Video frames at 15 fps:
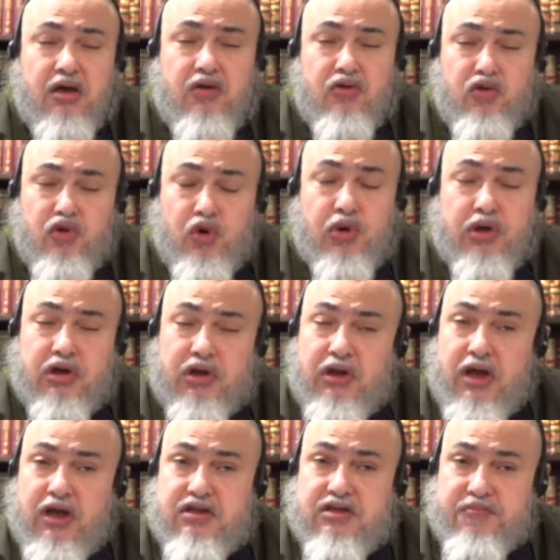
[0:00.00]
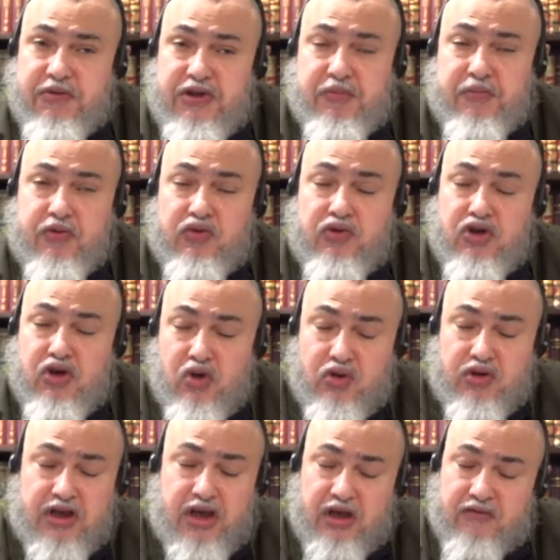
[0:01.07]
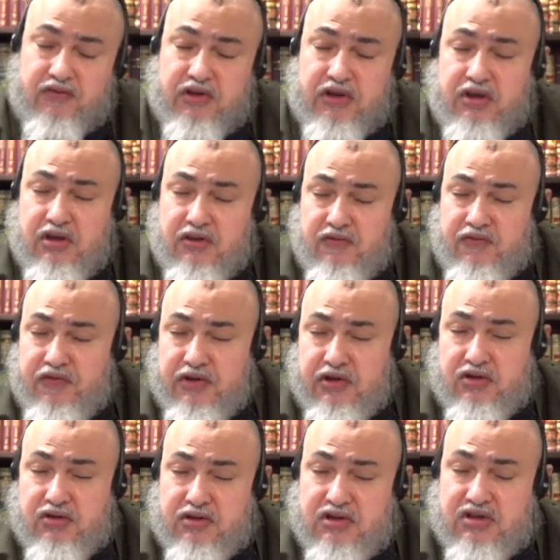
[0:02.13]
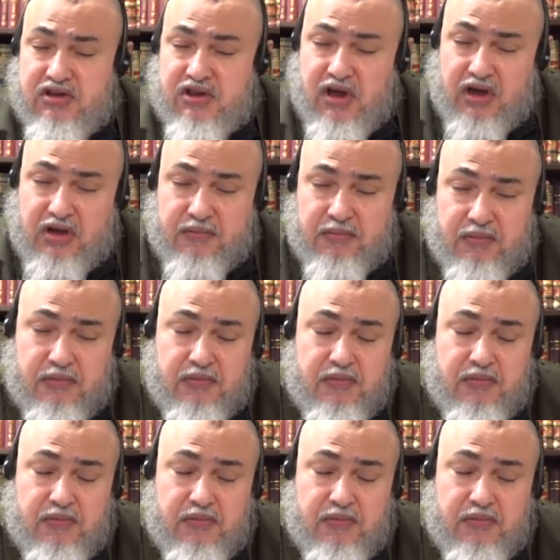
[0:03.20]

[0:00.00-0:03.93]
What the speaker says: Lower class people know that if they convert to Islam,